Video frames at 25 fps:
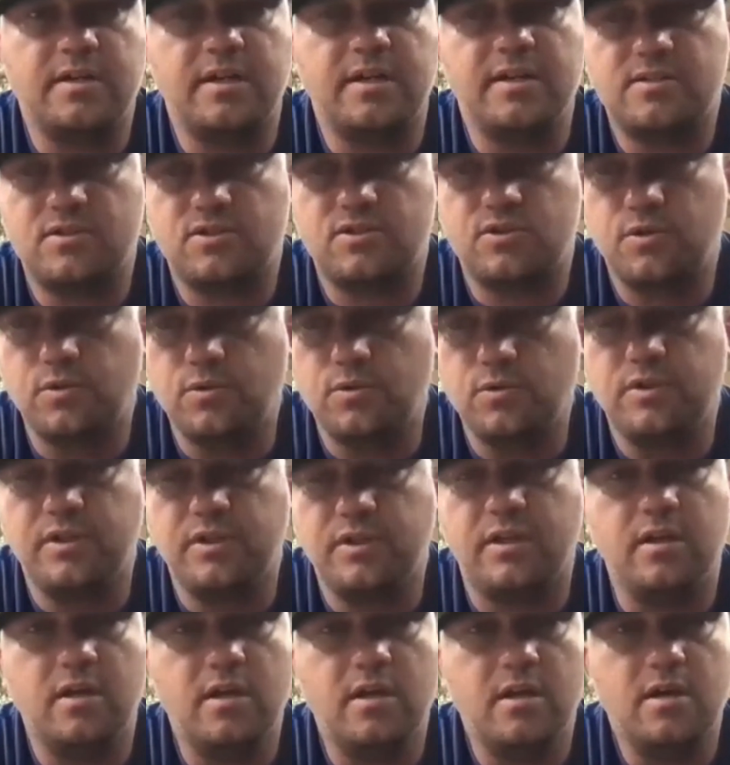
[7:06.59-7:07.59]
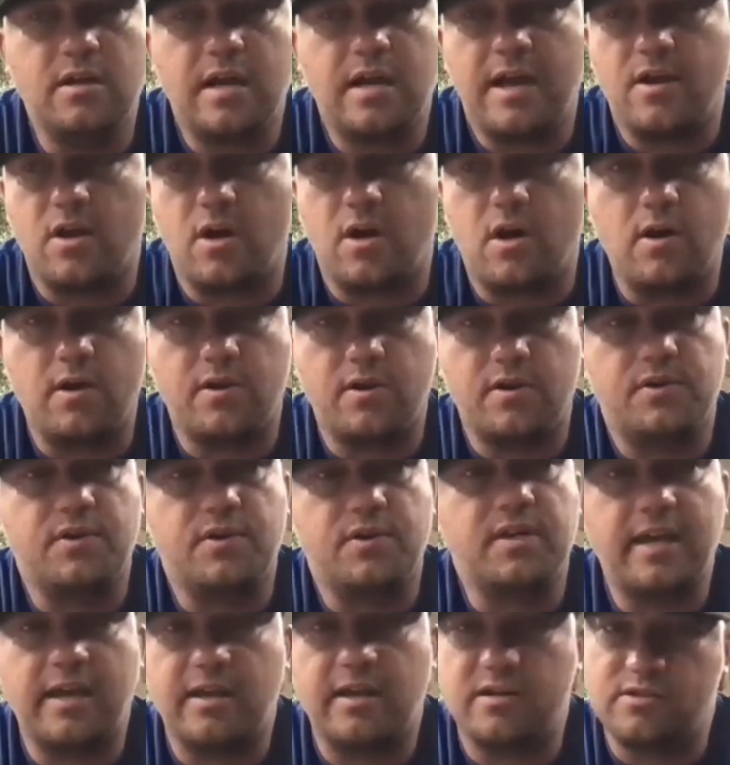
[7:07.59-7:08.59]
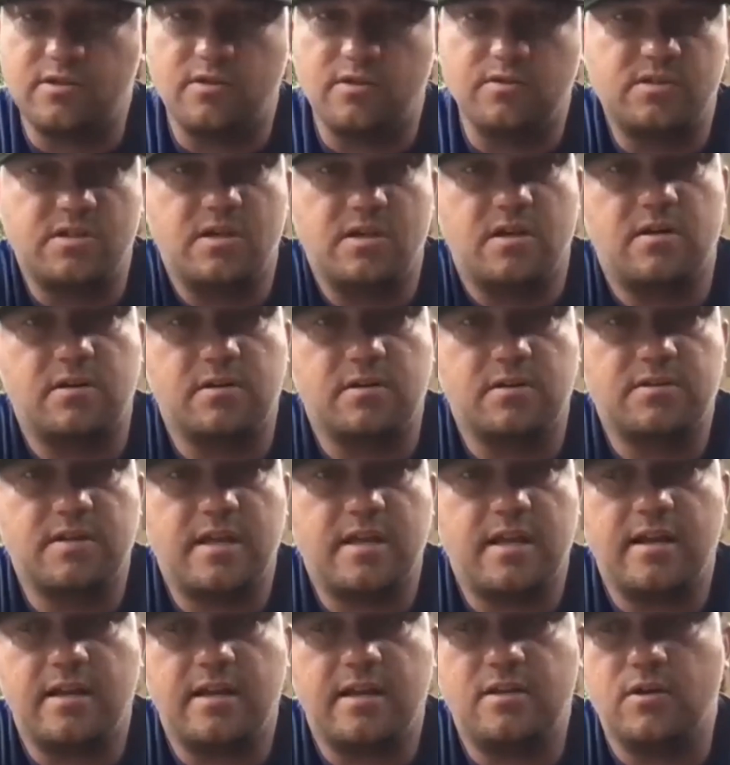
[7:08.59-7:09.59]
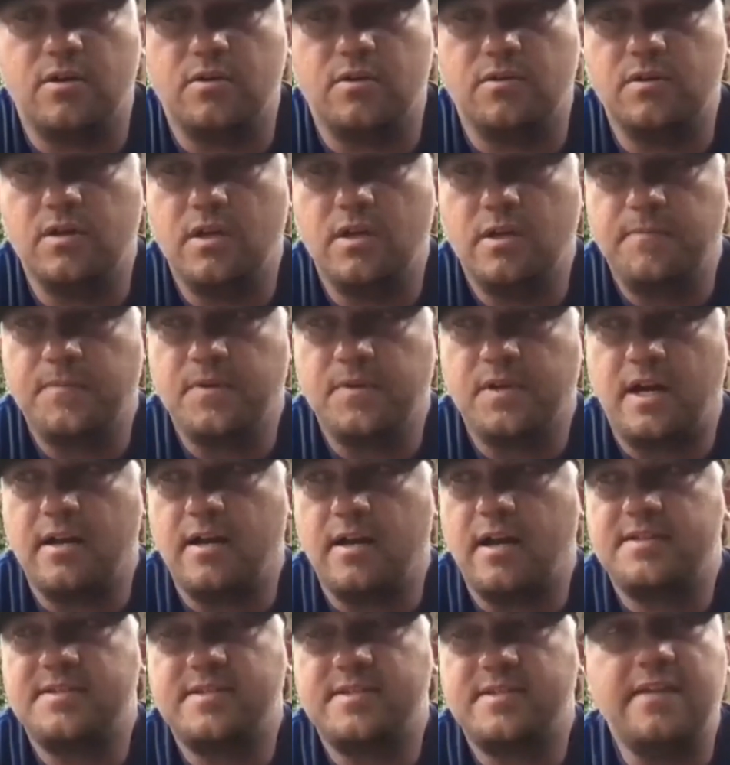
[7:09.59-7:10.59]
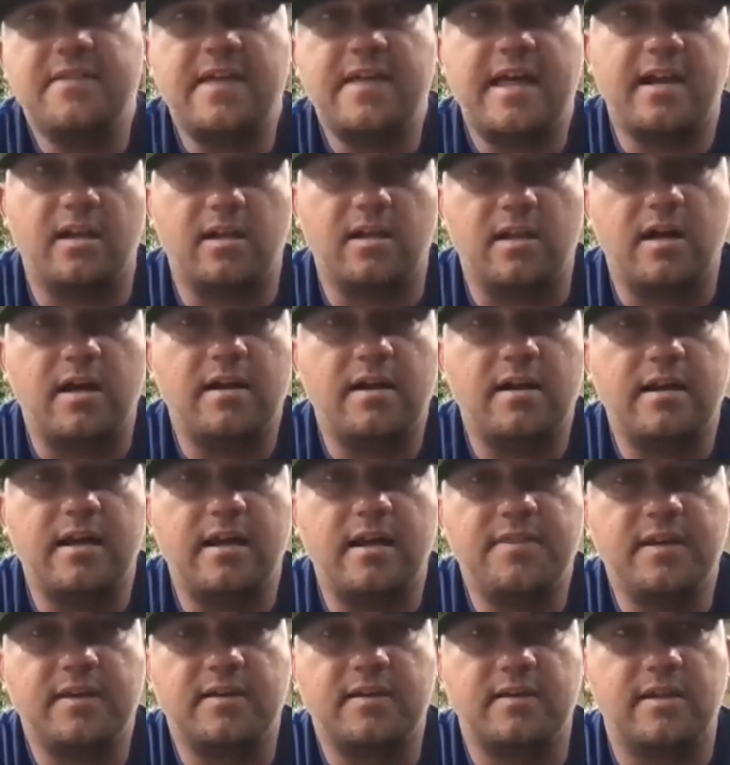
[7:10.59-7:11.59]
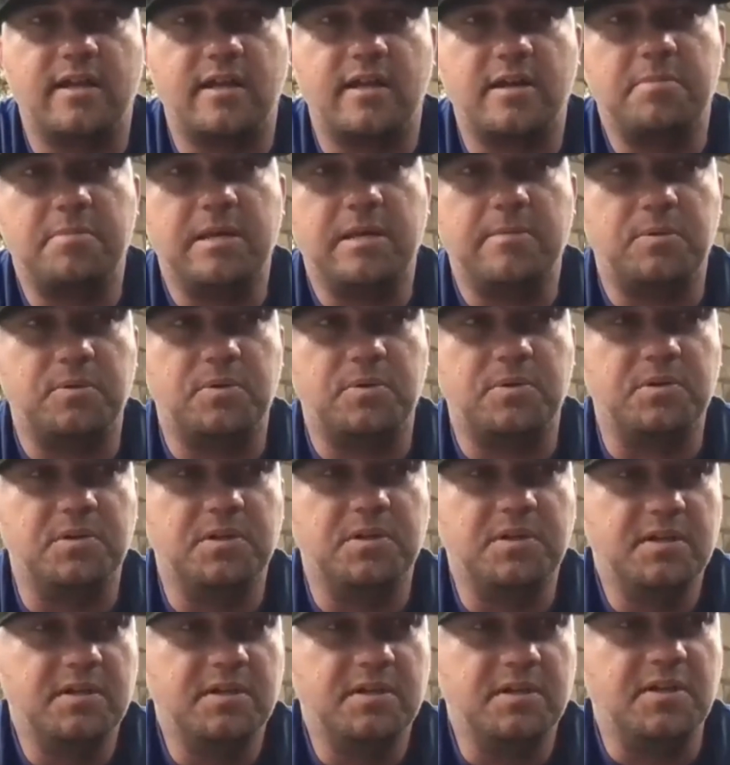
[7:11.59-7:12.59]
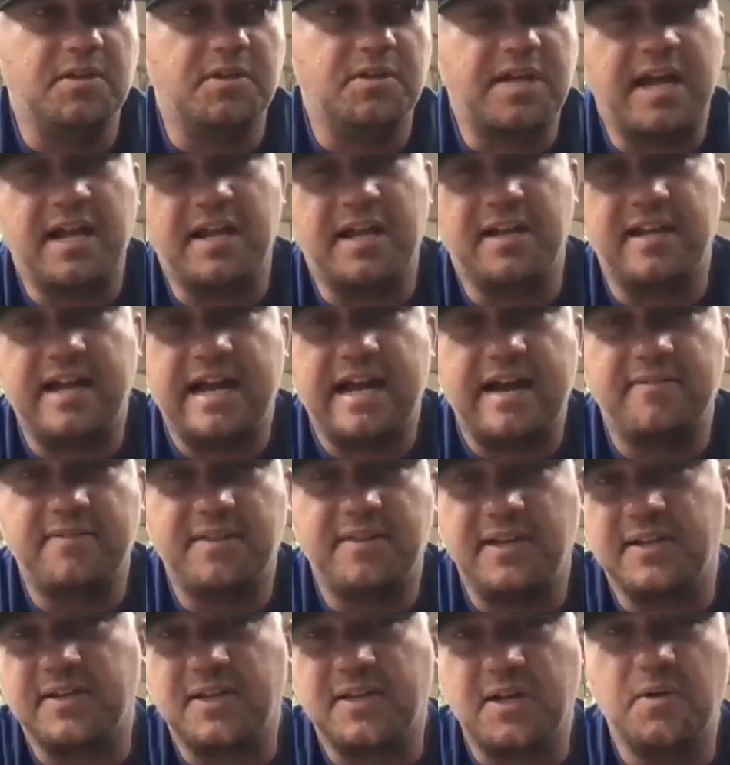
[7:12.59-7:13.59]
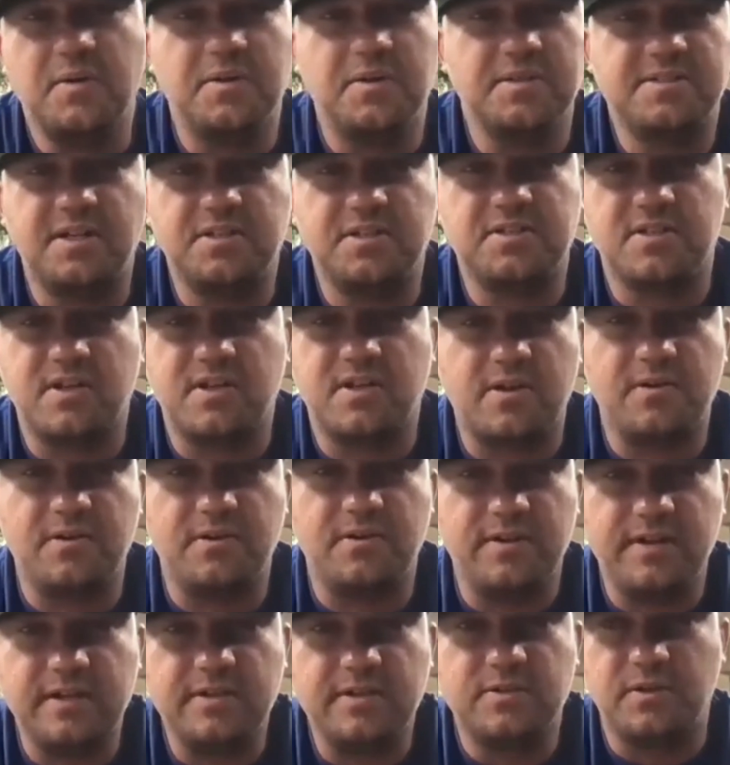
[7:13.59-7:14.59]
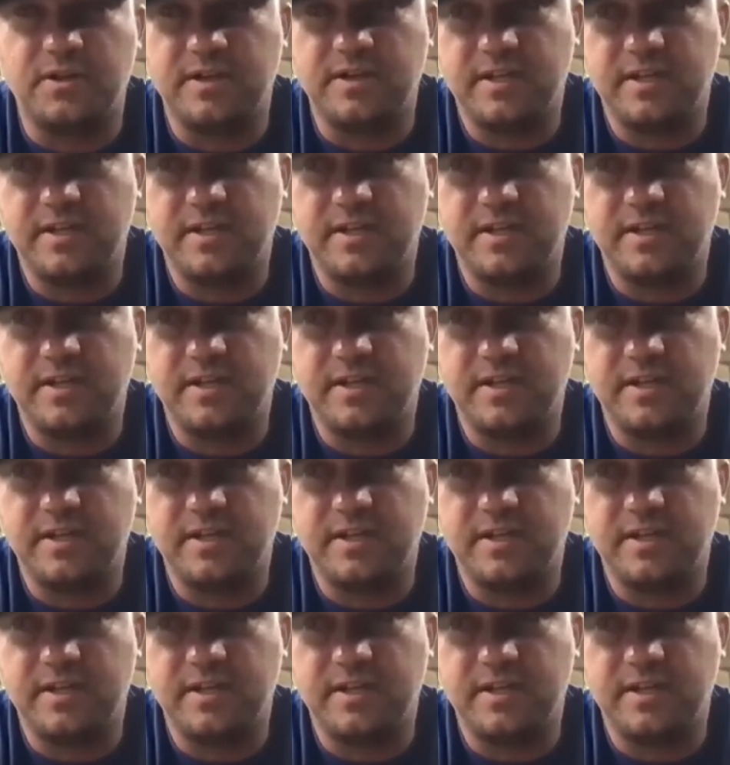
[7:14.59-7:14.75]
It's truly an honor to catch those dogs. And I say that a lot. And I think a lot of people, kind of laugh. They're like, oh, it's such an honor to decoy.